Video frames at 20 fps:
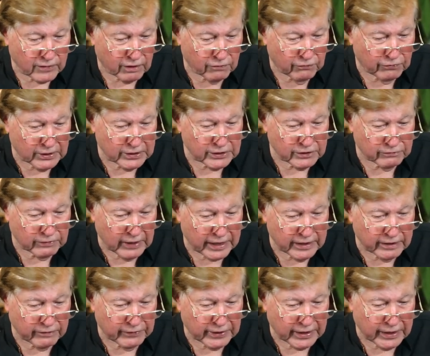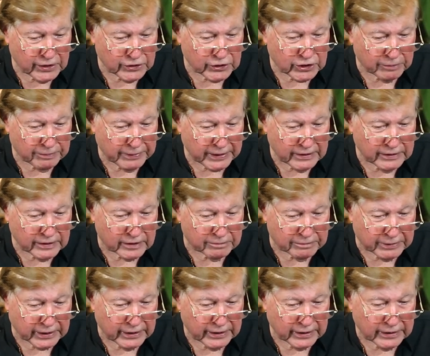First flight of the airship
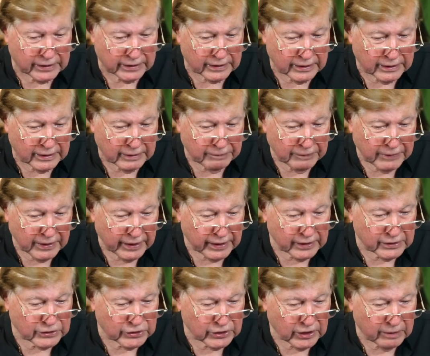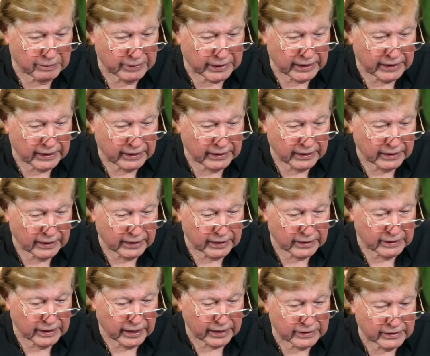Hindenburg in Germany
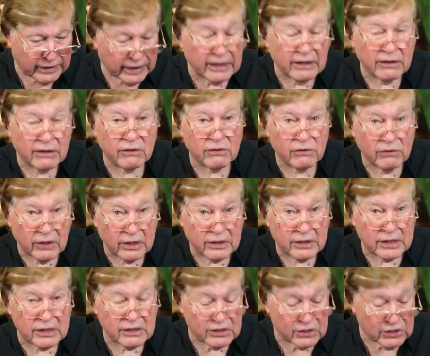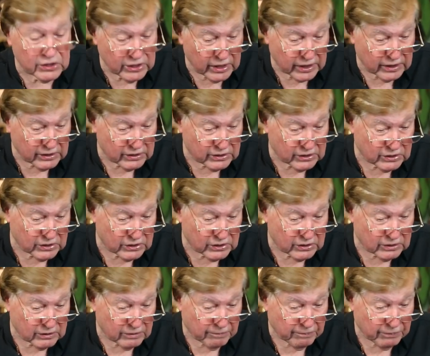in
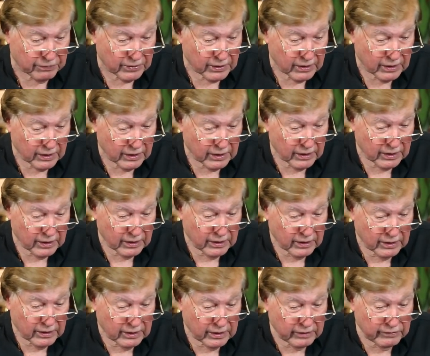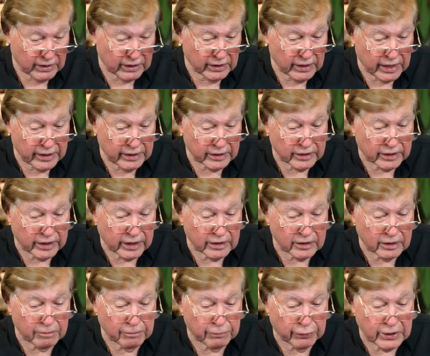1936. In the United
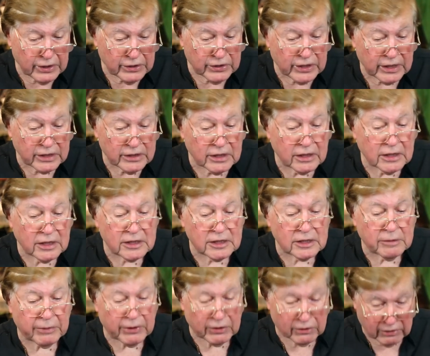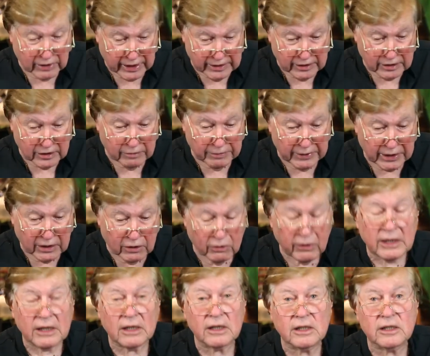Kingdom, Princess Elizabeth, later to be
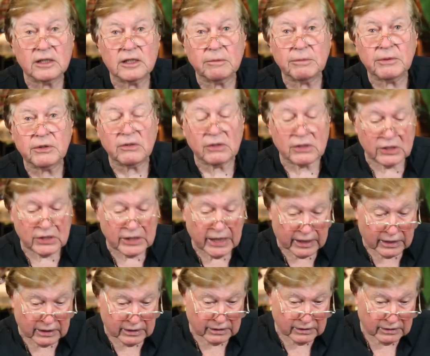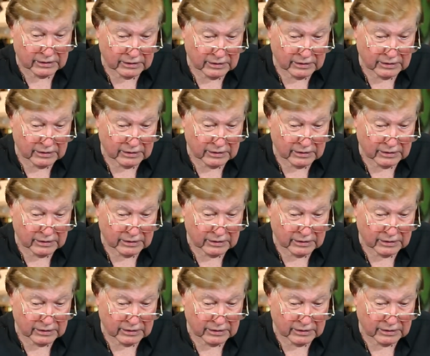Queen Elizabeth II,